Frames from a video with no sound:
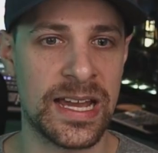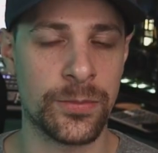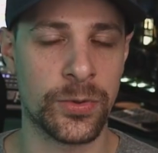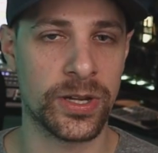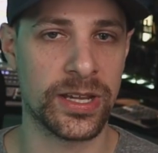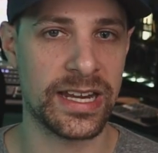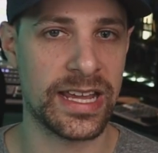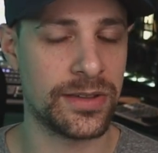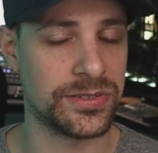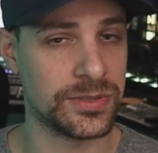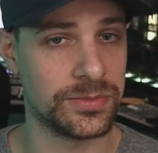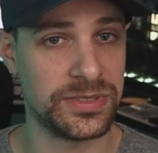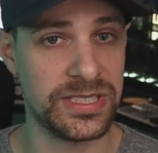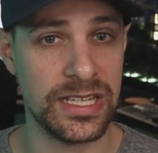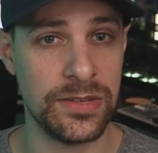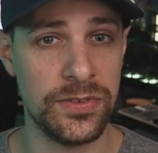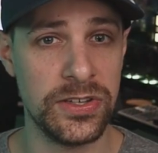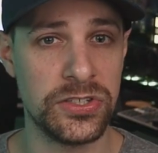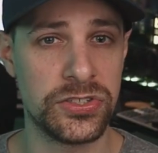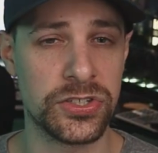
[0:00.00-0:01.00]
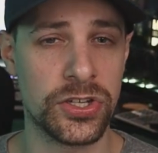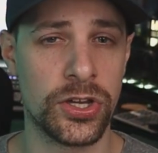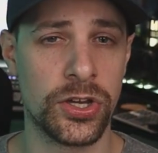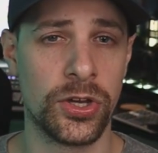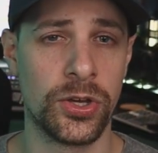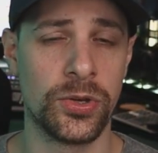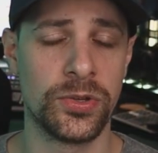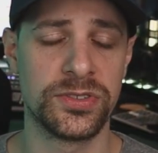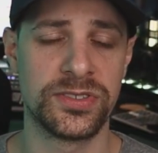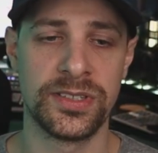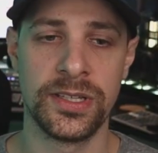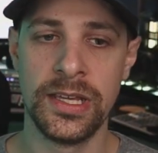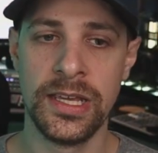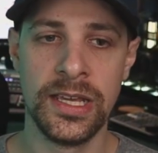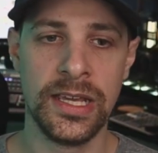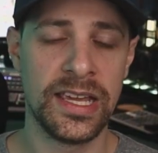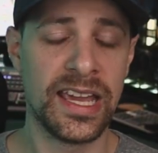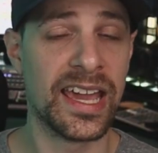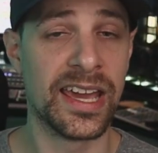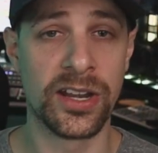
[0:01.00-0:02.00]
We're gonna have some TV shows
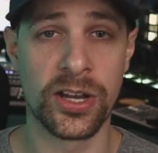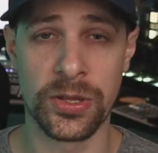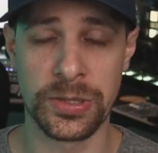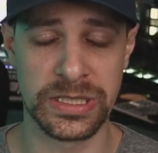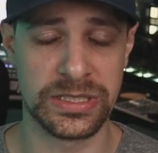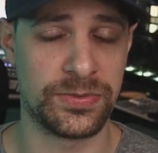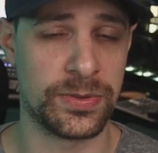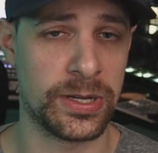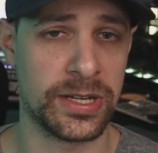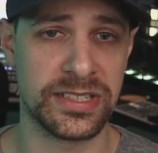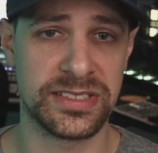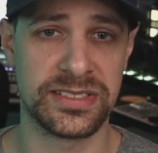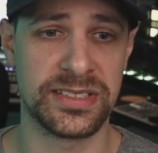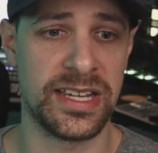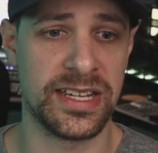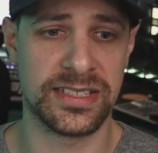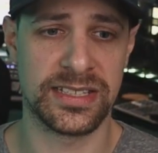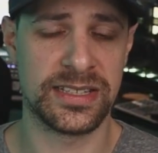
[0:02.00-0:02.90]
and all these various things.